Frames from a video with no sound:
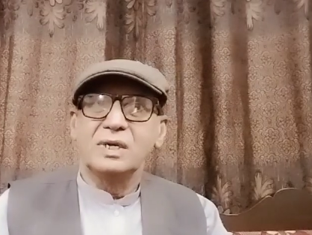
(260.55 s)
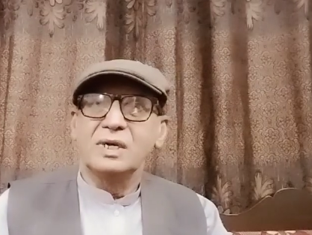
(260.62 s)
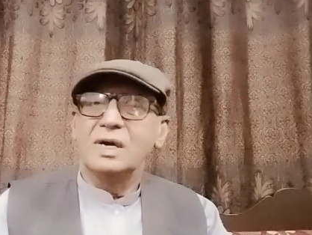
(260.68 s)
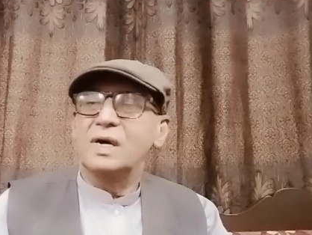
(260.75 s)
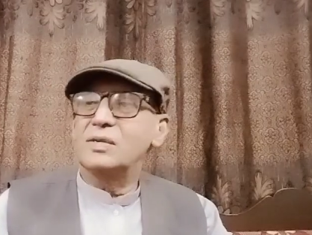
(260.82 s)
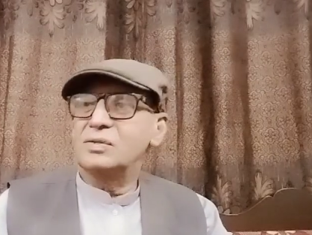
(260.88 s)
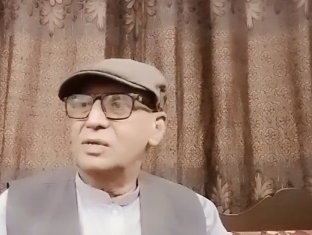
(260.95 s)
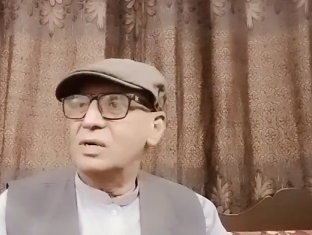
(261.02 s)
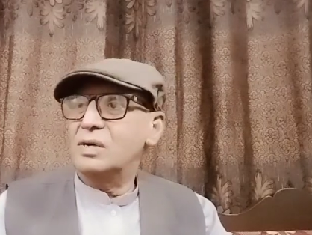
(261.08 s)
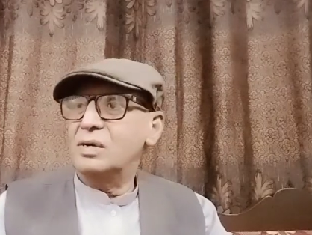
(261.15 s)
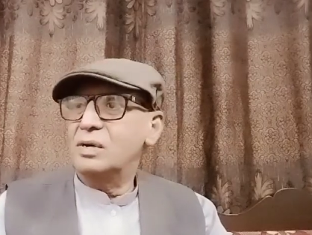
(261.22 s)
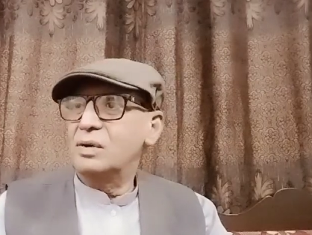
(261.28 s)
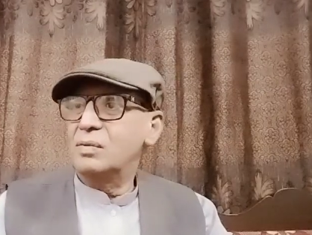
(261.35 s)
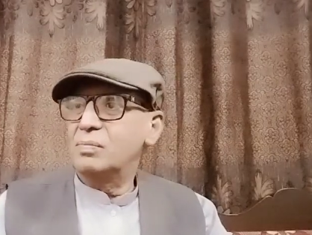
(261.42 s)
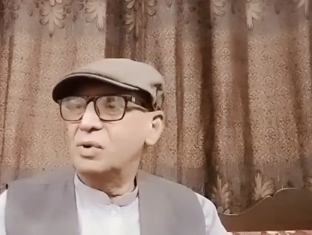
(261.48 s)
and the
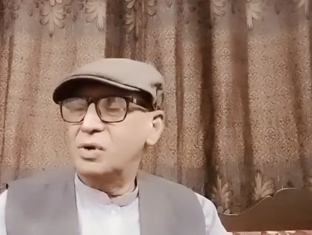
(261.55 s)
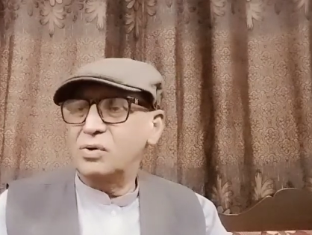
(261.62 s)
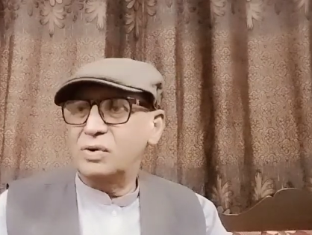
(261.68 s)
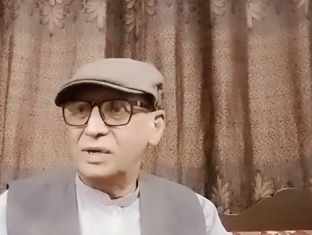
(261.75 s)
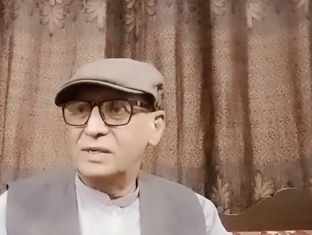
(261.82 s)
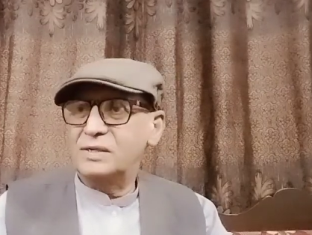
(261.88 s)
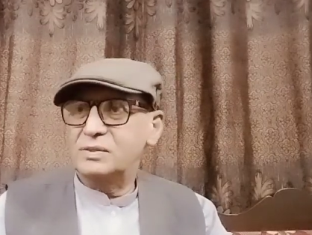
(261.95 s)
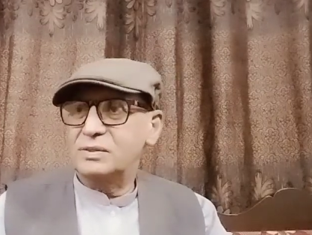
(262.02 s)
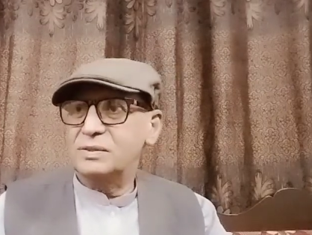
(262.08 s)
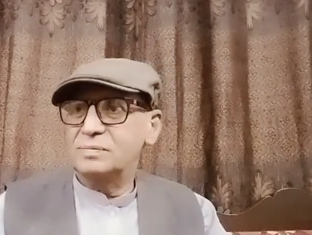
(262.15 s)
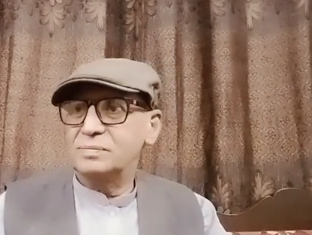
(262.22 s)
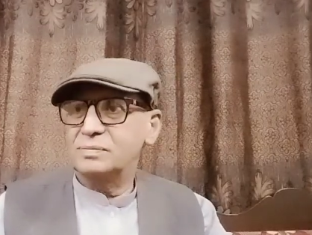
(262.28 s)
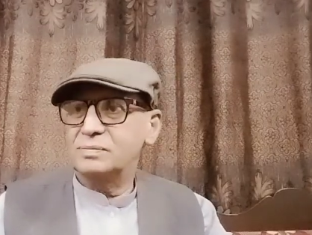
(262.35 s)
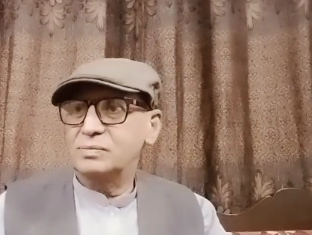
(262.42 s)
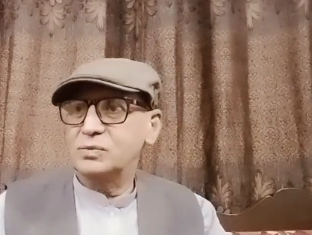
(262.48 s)
bronchitis.
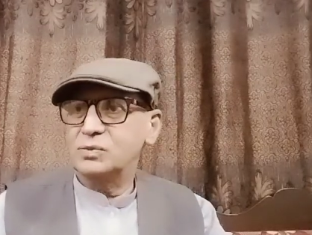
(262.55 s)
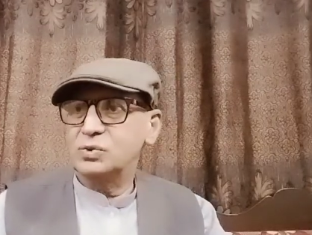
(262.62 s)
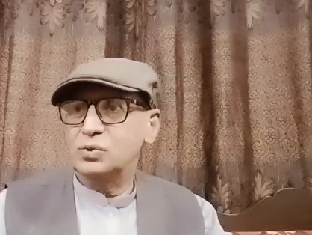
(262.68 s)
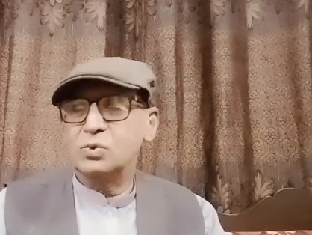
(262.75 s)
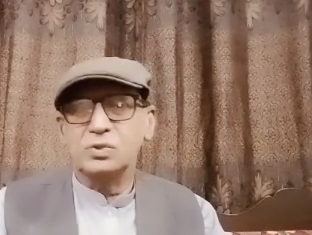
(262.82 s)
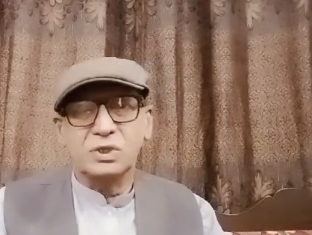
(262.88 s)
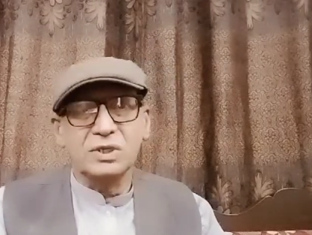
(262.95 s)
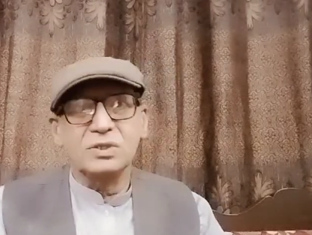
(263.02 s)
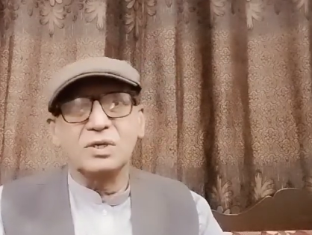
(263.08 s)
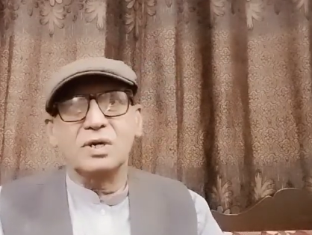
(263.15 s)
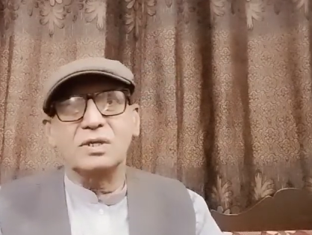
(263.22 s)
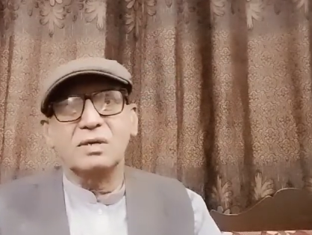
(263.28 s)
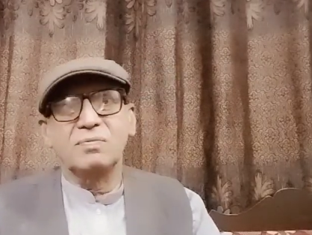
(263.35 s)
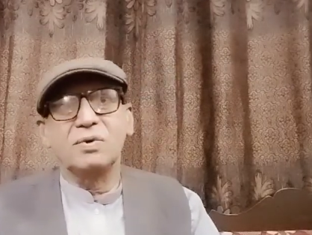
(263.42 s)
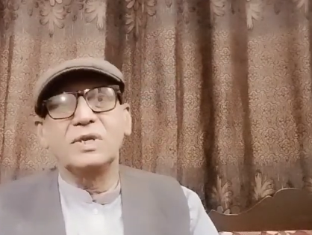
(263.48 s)
So these are
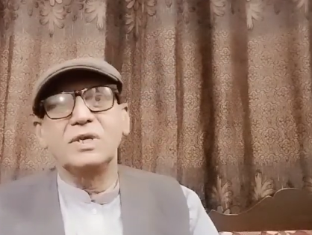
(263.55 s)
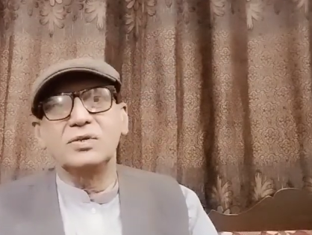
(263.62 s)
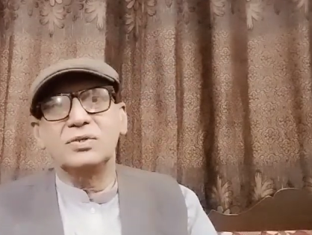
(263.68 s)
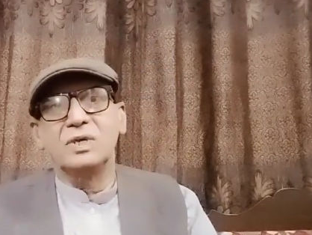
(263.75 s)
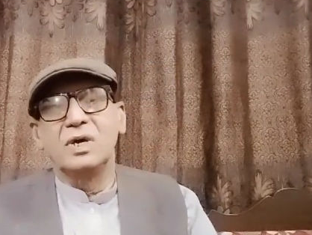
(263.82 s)
the various